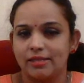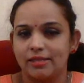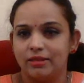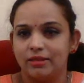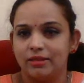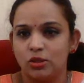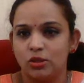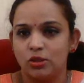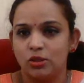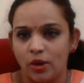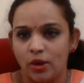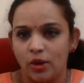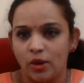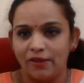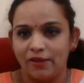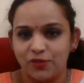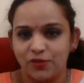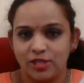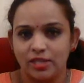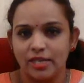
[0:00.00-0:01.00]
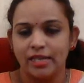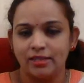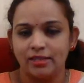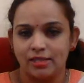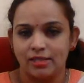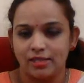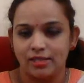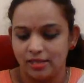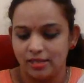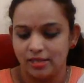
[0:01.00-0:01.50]
So f6,
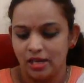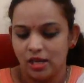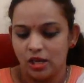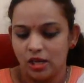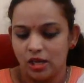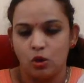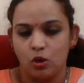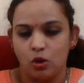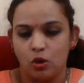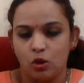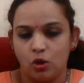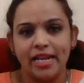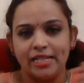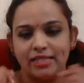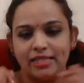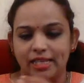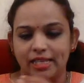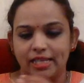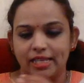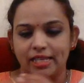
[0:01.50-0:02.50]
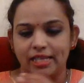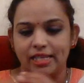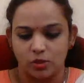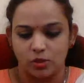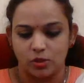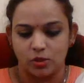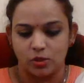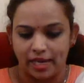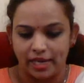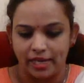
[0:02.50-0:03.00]
queen h6 was
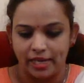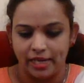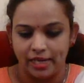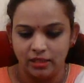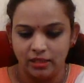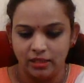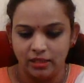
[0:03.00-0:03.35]
played.